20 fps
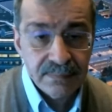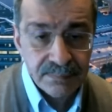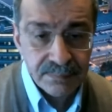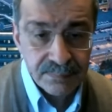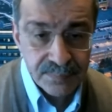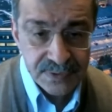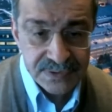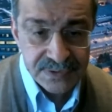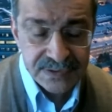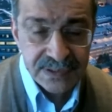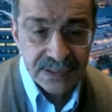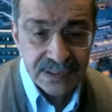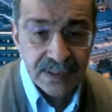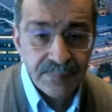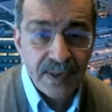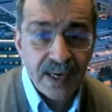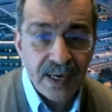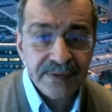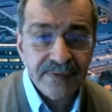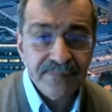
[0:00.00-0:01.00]
posterior
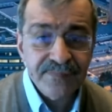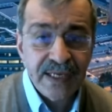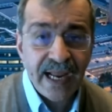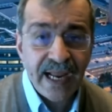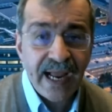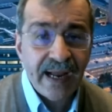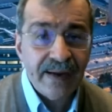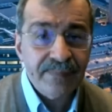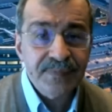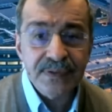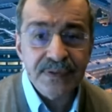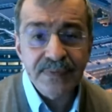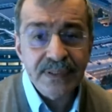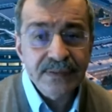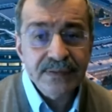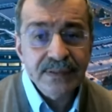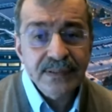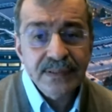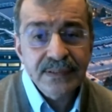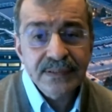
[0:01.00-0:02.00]
part of the abdomen,
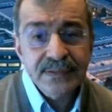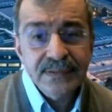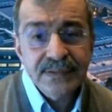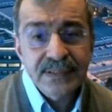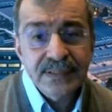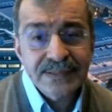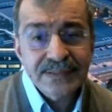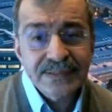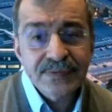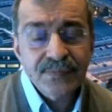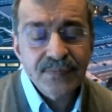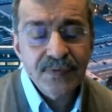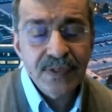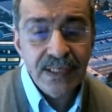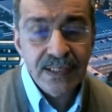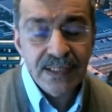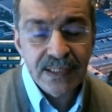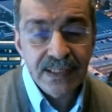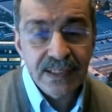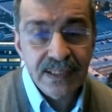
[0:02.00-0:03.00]
it doesn't
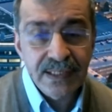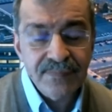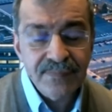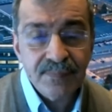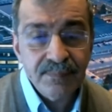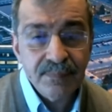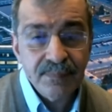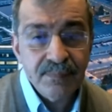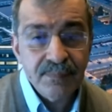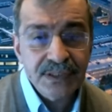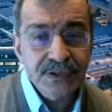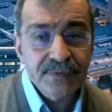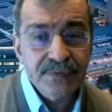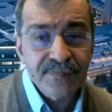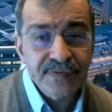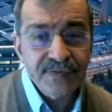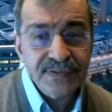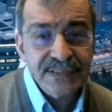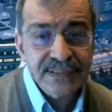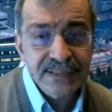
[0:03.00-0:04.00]
really give much of
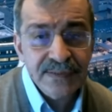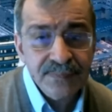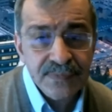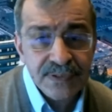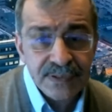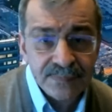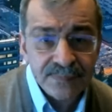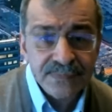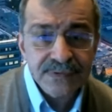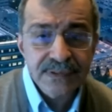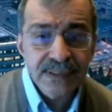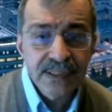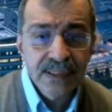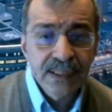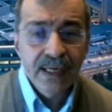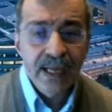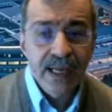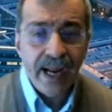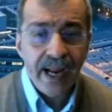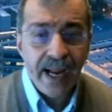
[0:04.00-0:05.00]
a symptoms
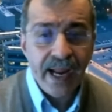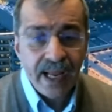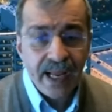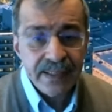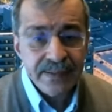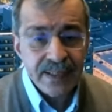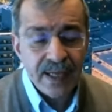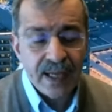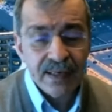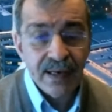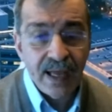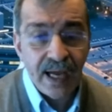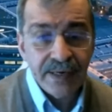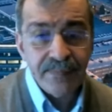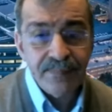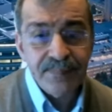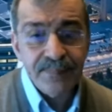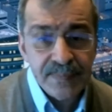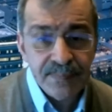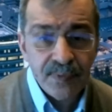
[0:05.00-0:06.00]
and a lot
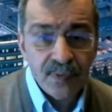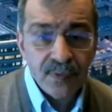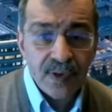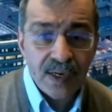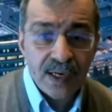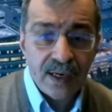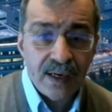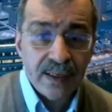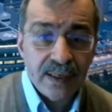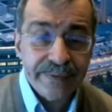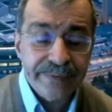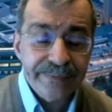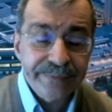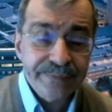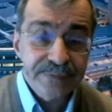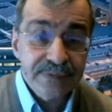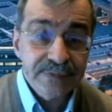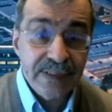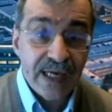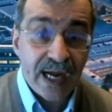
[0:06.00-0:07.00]
of people are
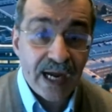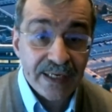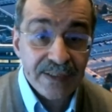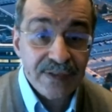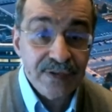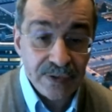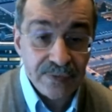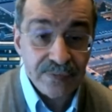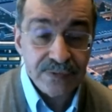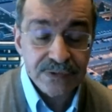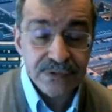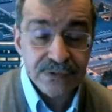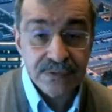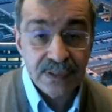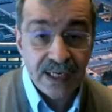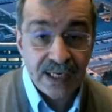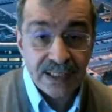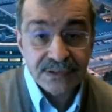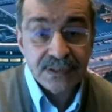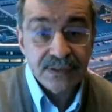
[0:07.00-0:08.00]
diagnosed.
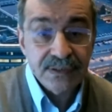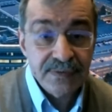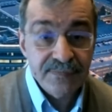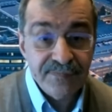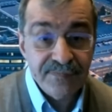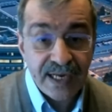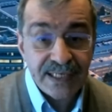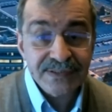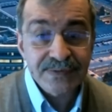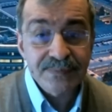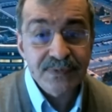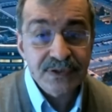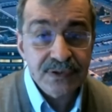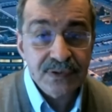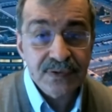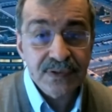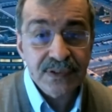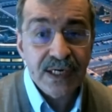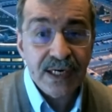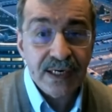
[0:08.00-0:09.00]
Actually, the vast
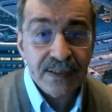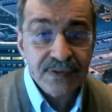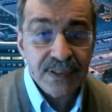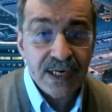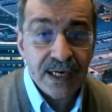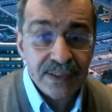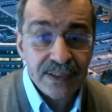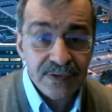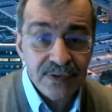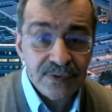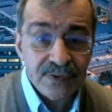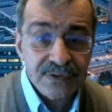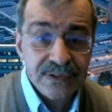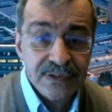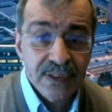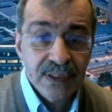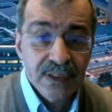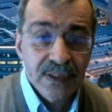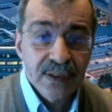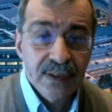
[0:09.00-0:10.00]
majority are diagnosed
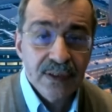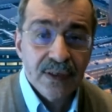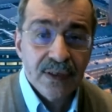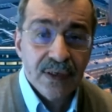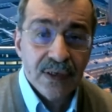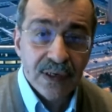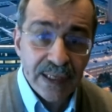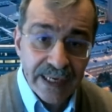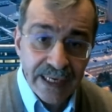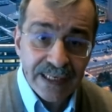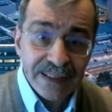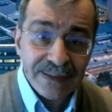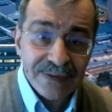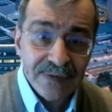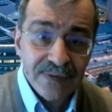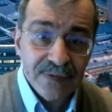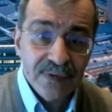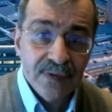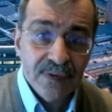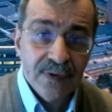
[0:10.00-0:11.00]
late
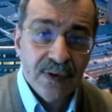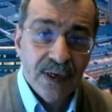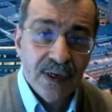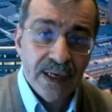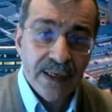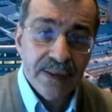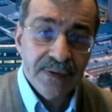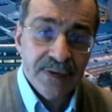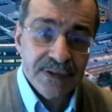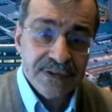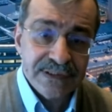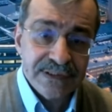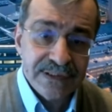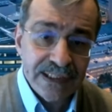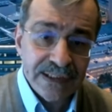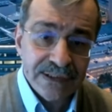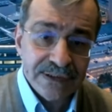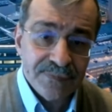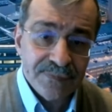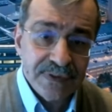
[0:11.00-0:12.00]
in the
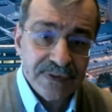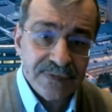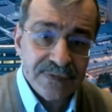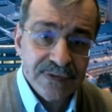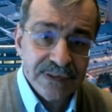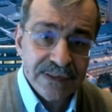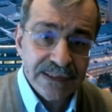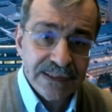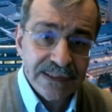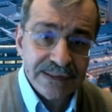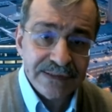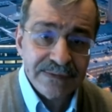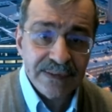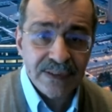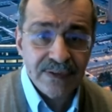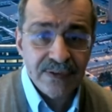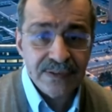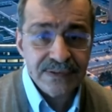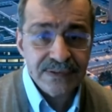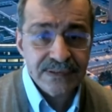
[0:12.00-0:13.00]
stage of the disease
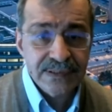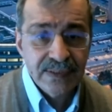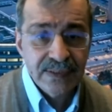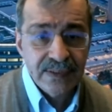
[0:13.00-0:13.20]
because,